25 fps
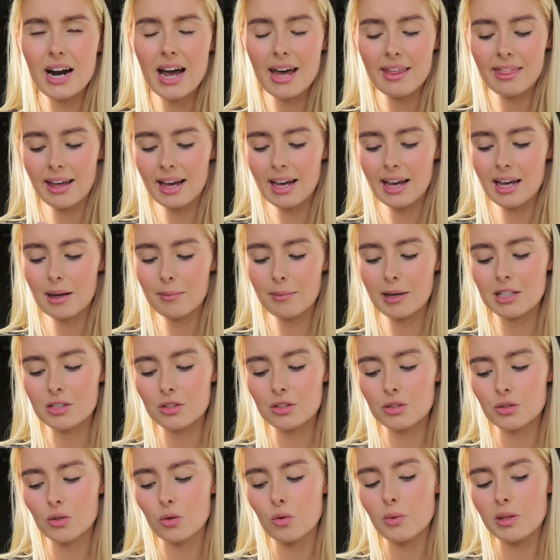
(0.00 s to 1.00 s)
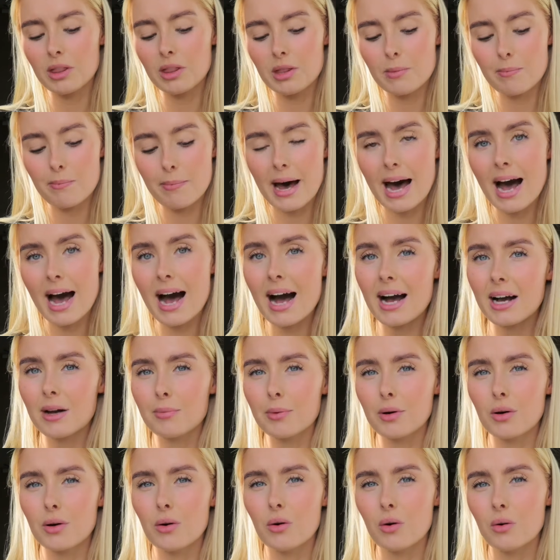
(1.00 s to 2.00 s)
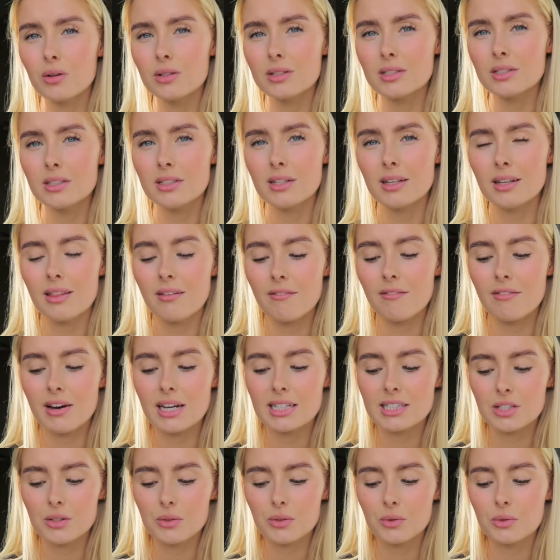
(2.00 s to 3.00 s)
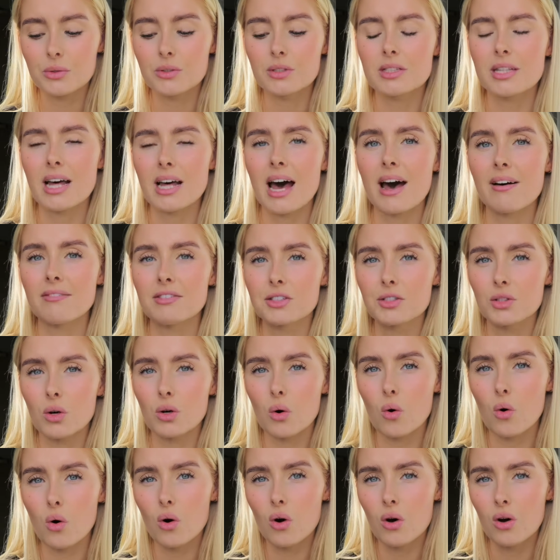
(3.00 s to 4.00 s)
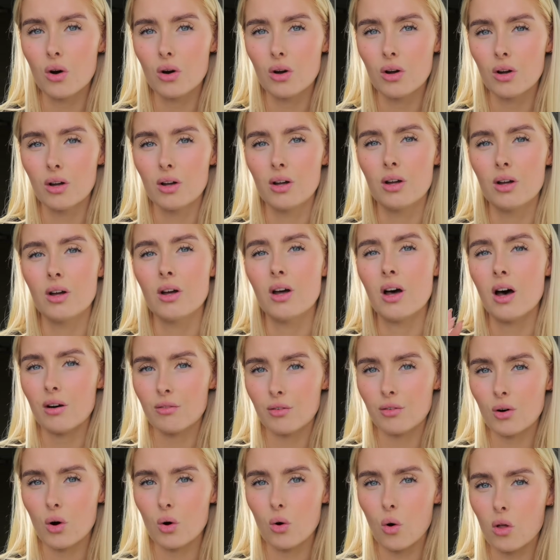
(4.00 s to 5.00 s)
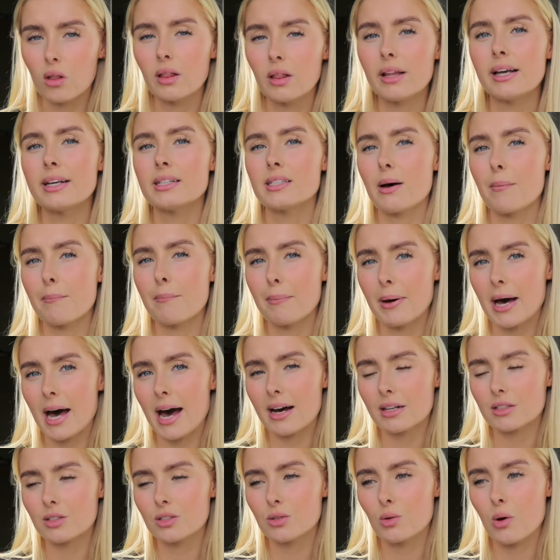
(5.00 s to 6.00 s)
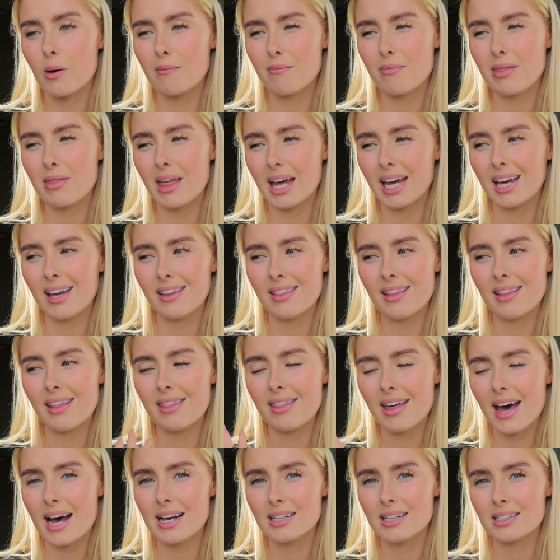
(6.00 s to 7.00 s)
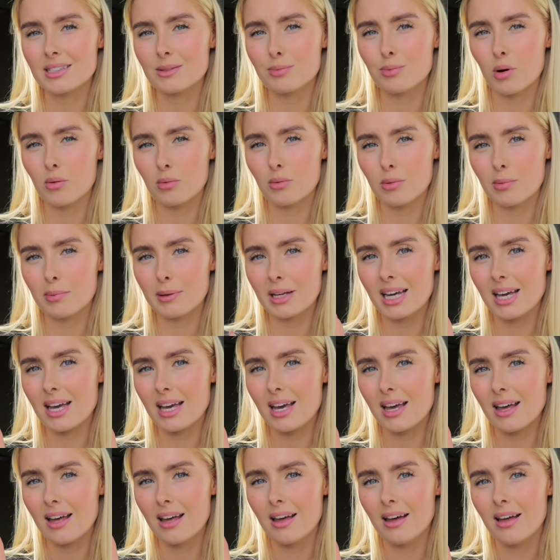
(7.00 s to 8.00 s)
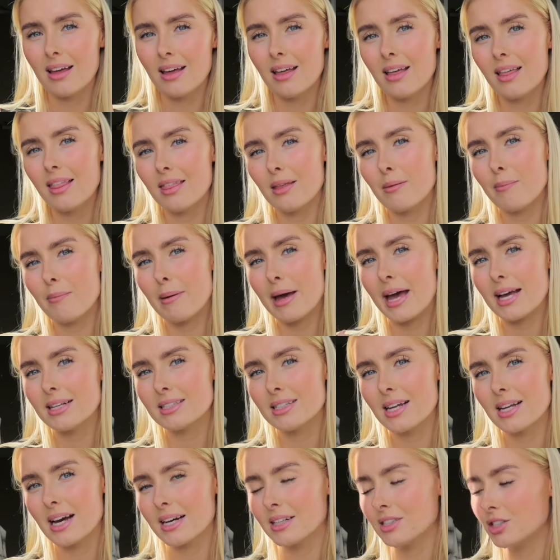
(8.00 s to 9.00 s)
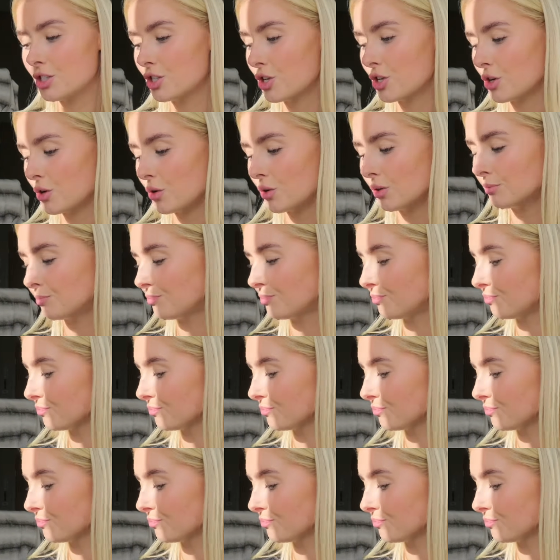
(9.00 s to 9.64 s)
I think I might just go with the back because the videos that I've saw have all got lace up back, so I'm thinking that that's probably the best thing to do.